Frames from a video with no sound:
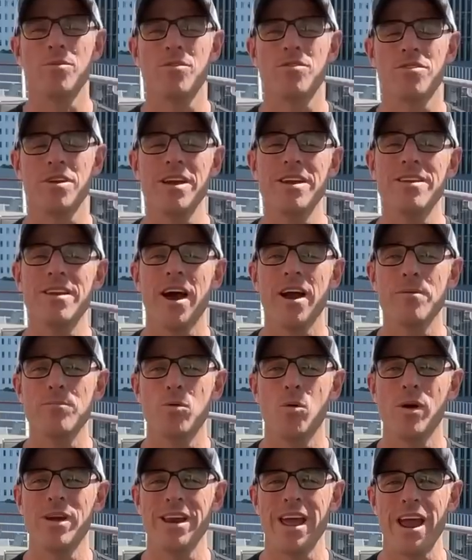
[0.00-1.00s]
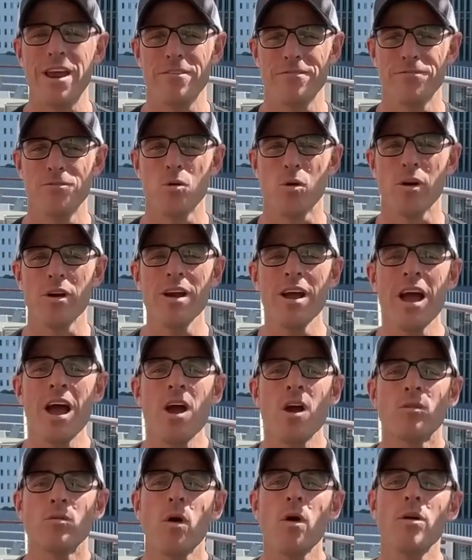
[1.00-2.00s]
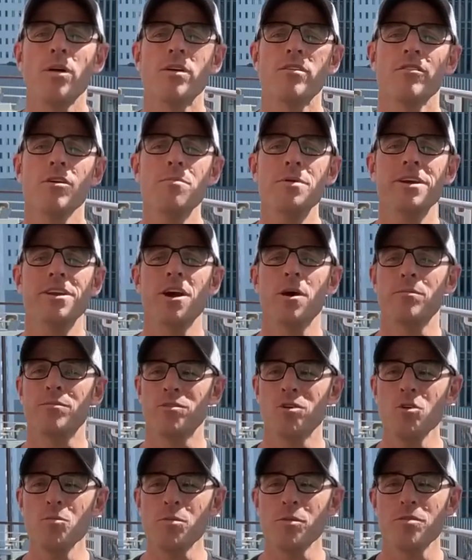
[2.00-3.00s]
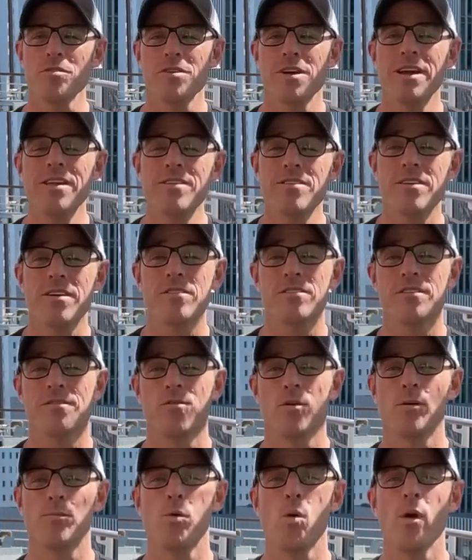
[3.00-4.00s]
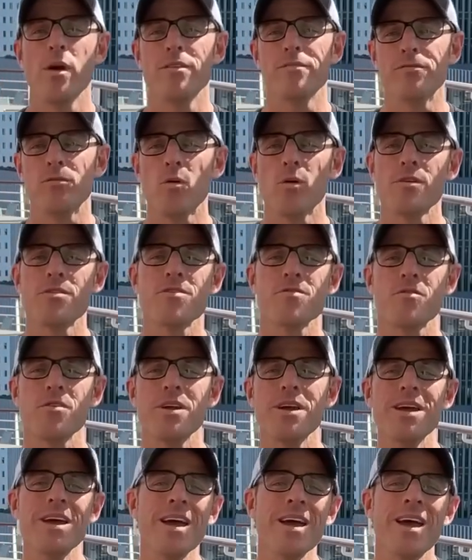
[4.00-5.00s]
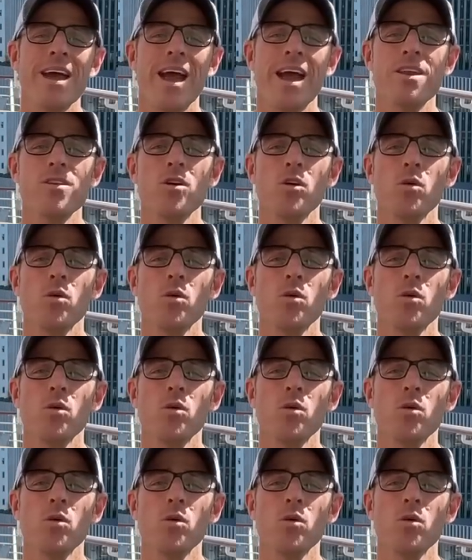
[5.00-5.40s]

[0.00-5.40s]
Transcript: 9.84. Royal Caribbean up 2%, 64.43. And